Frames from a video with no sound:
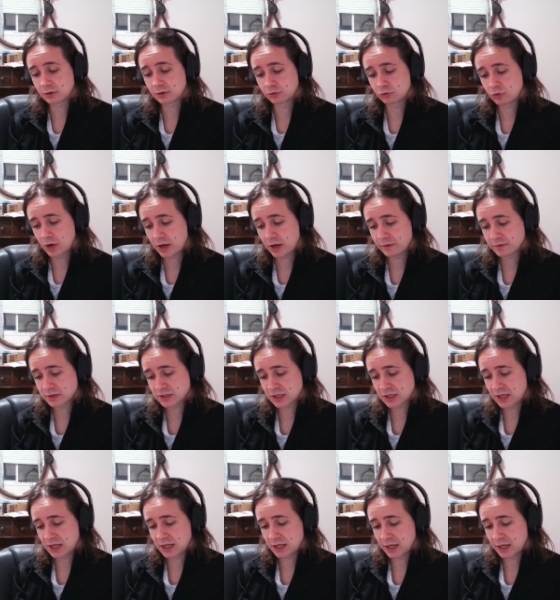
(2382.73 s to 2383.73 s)
drivers
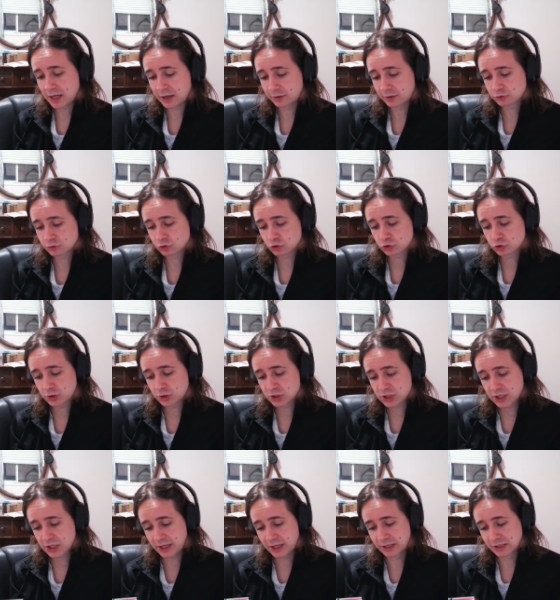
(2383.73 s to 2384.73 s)
are allowed to switch
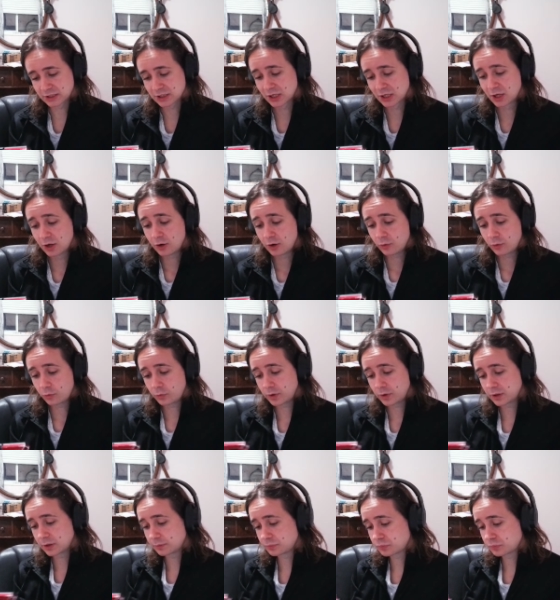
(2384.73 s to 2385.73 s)
lanes when
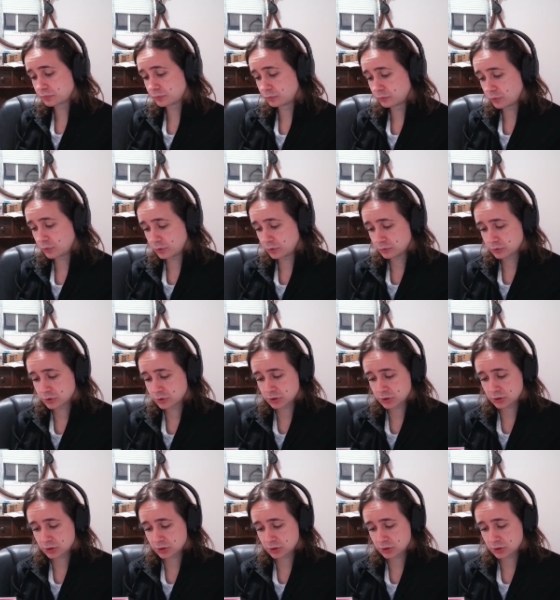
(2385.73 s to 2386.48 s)
the road